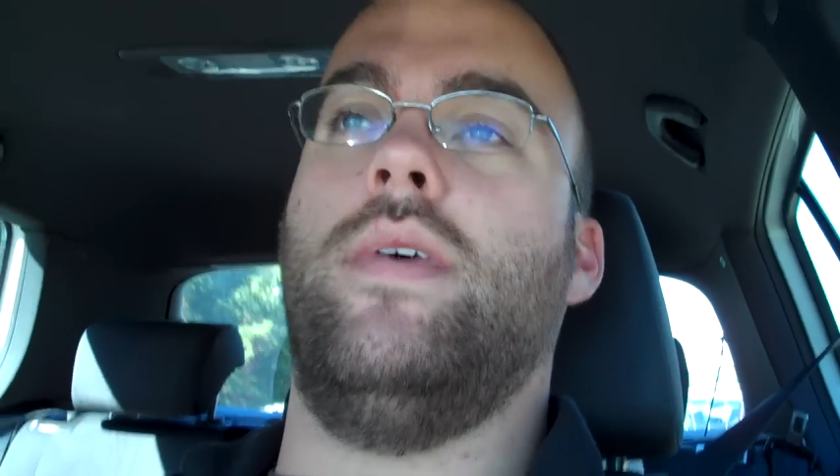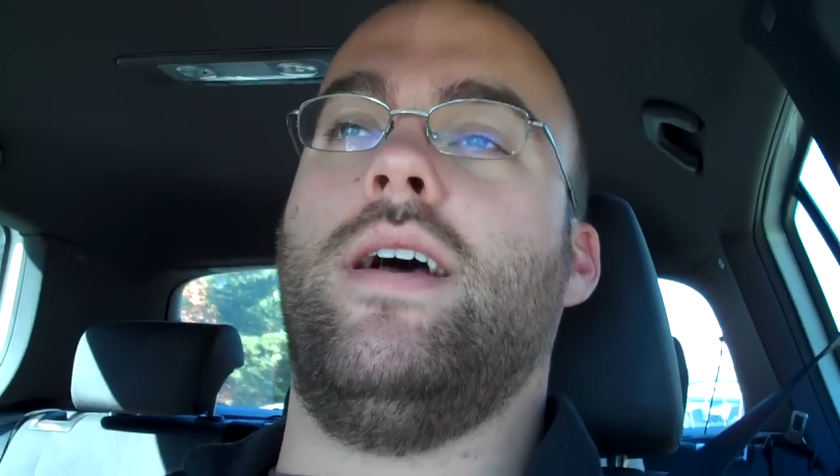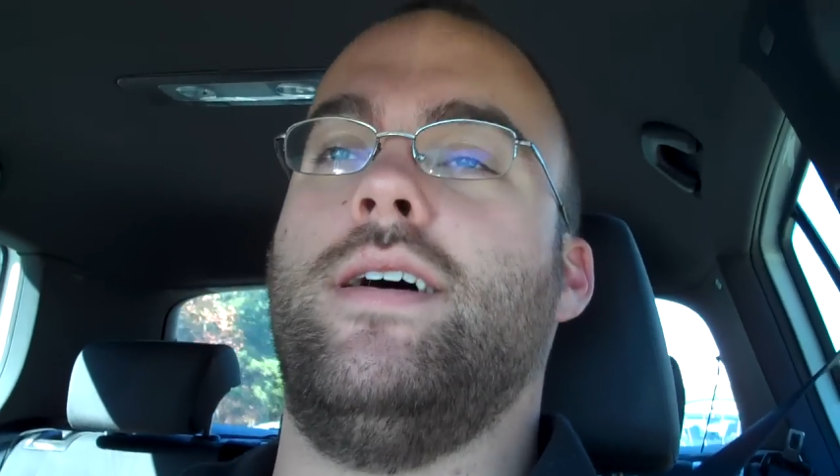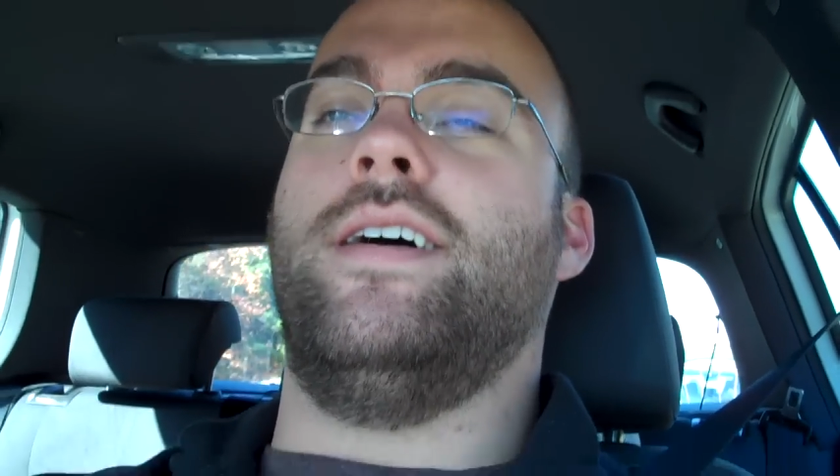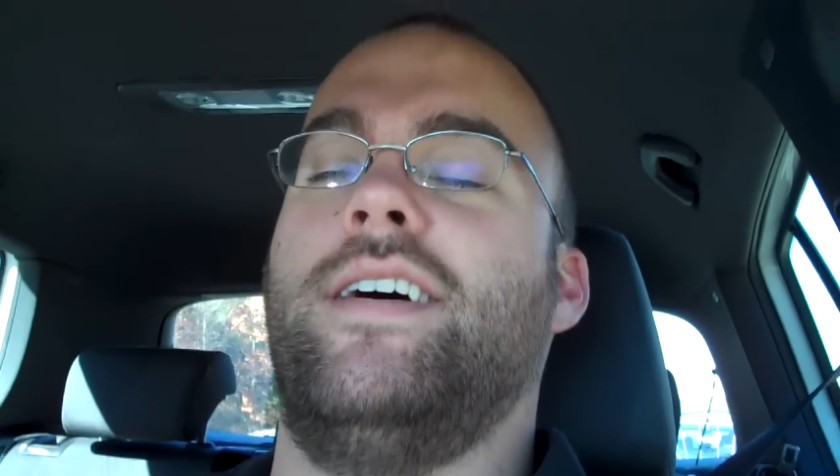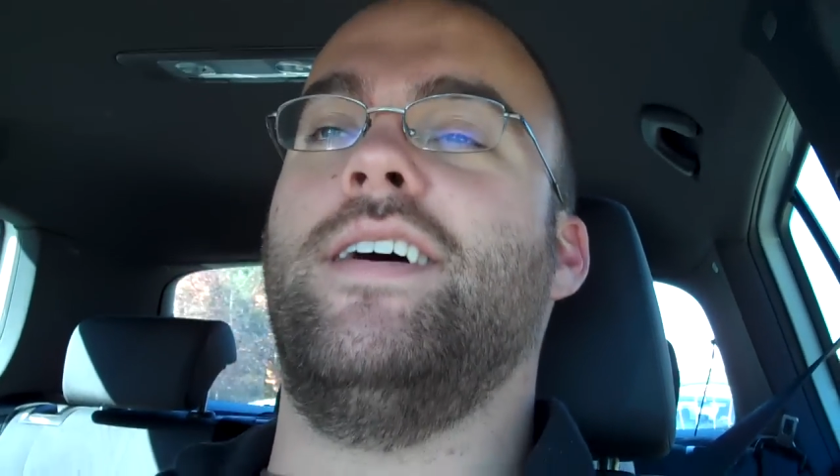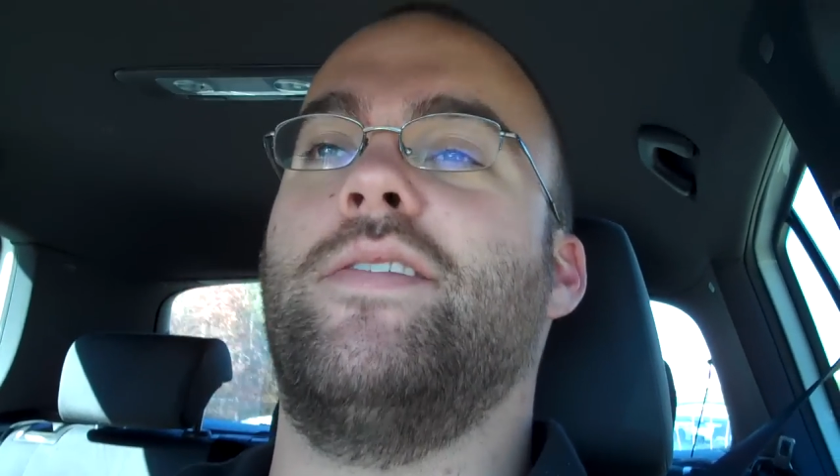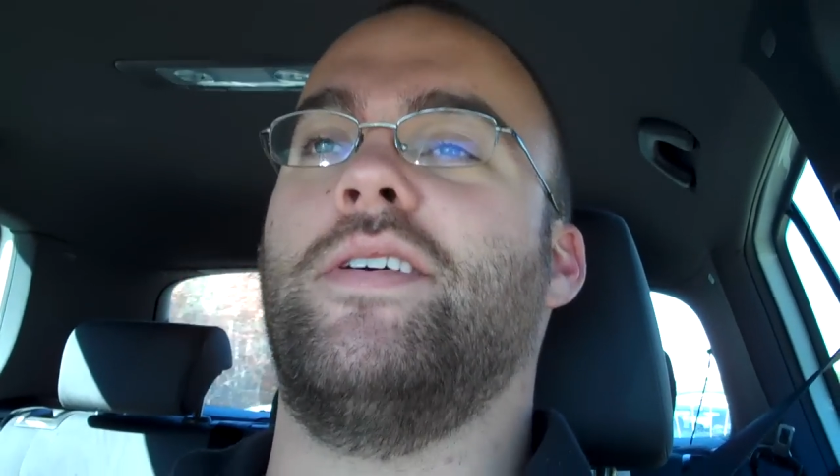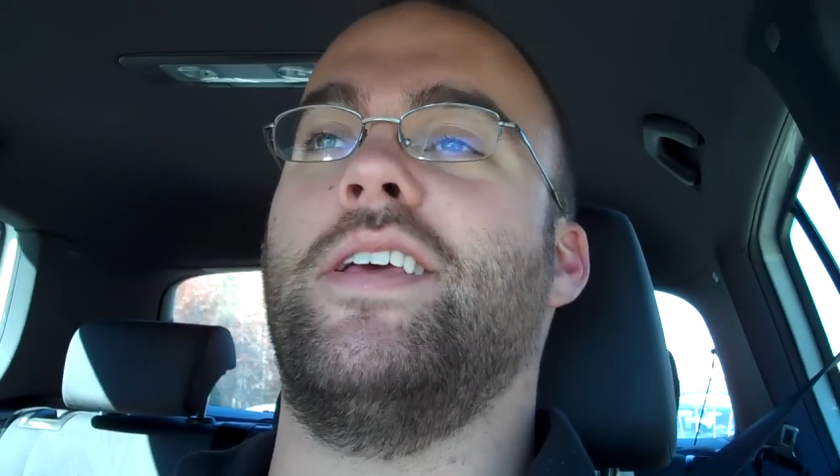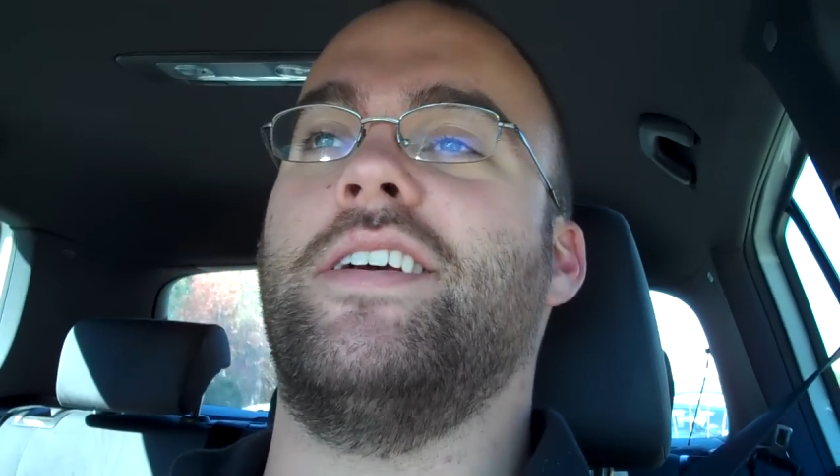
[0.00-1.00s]

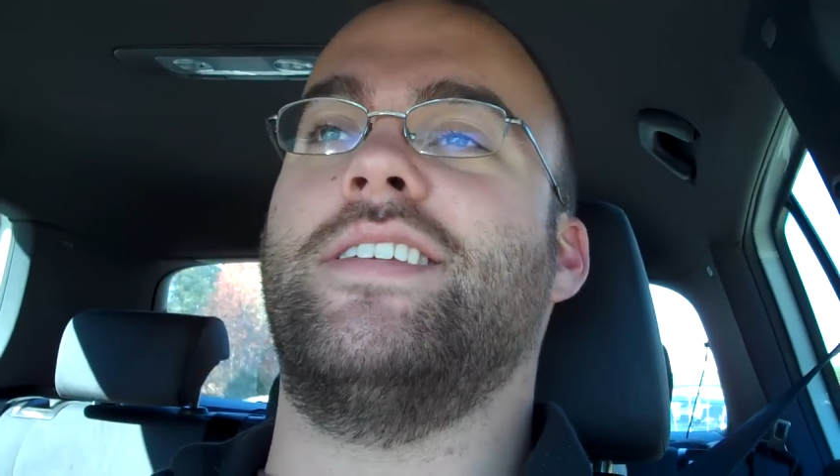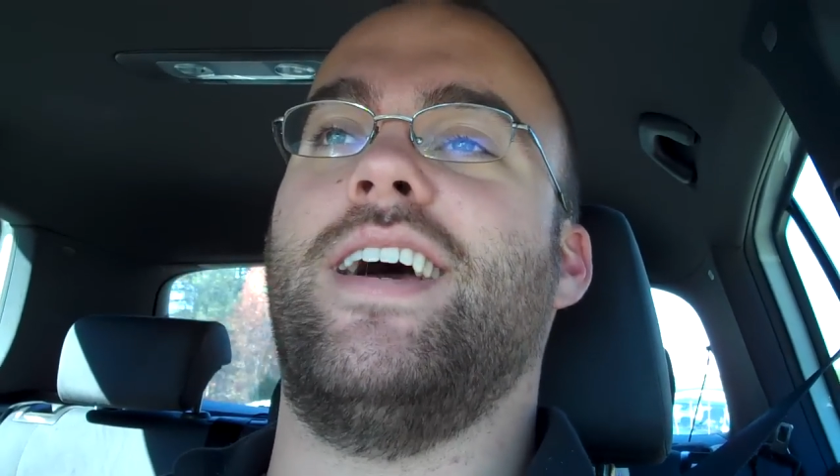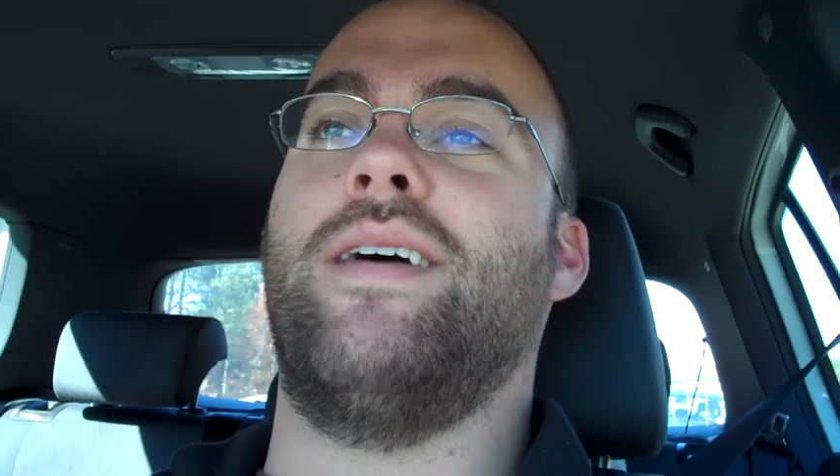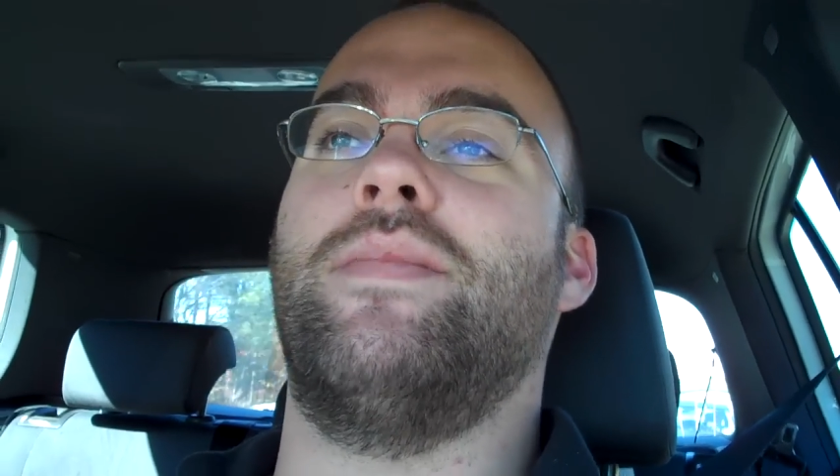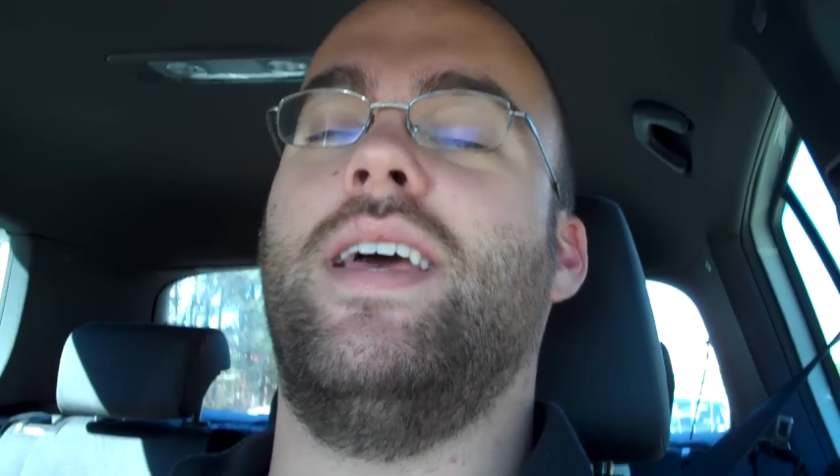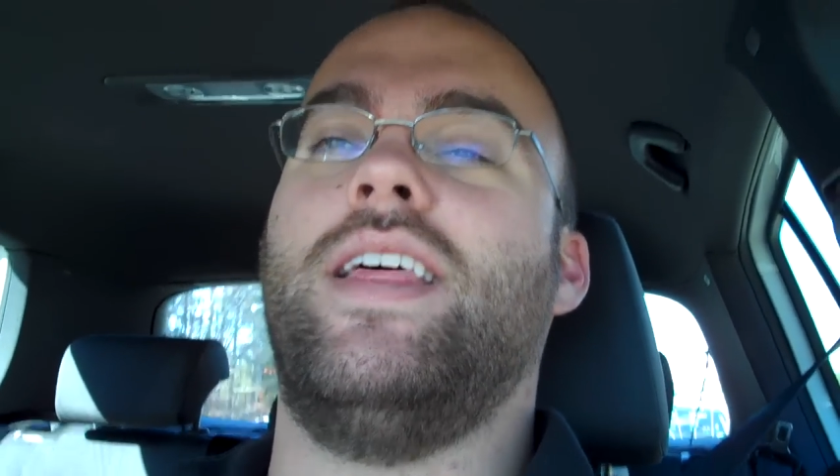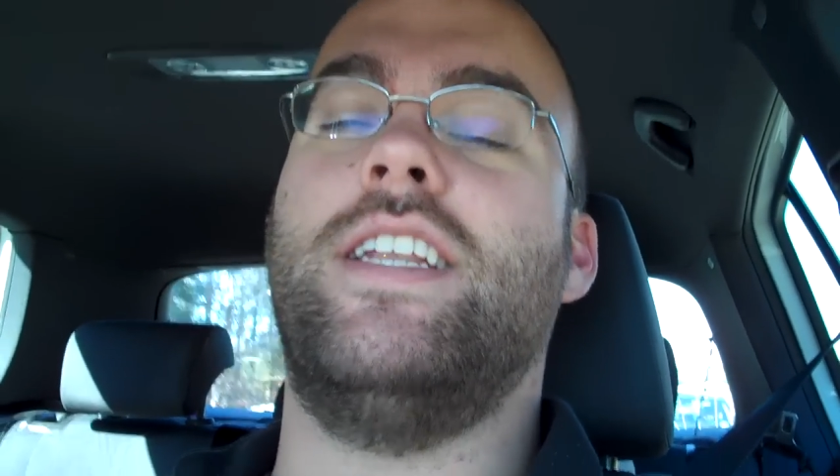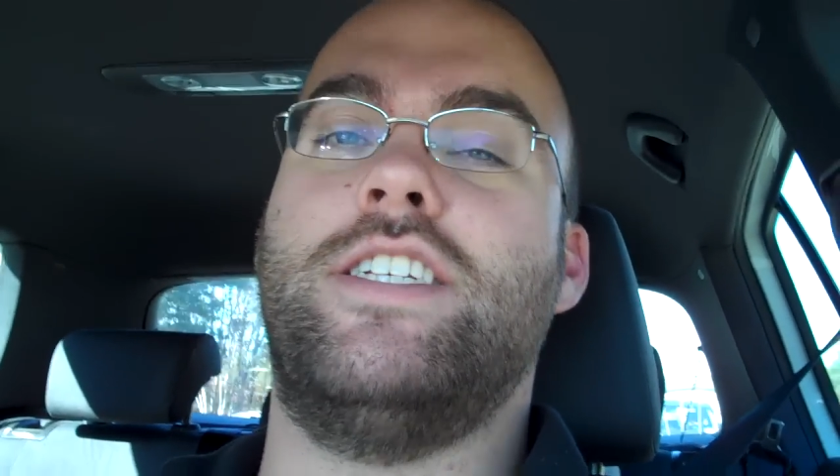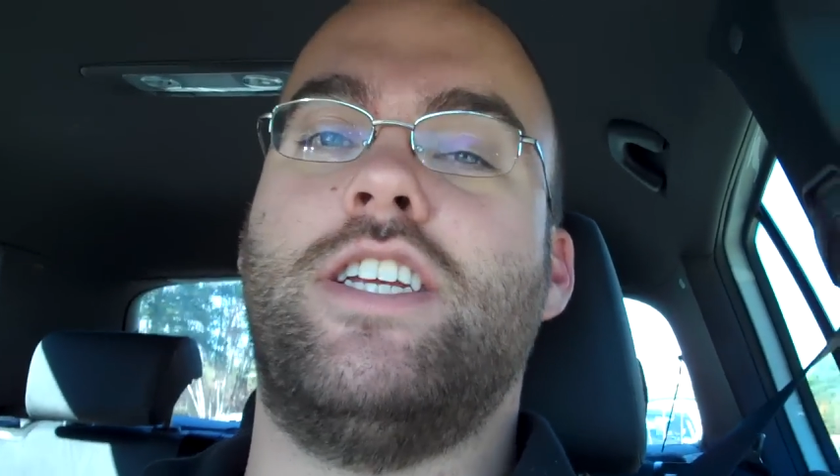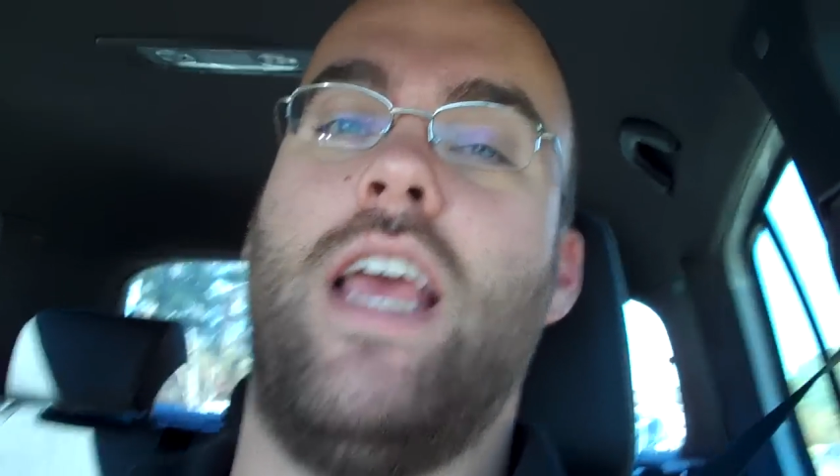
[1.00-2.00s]
uh, really good time. And then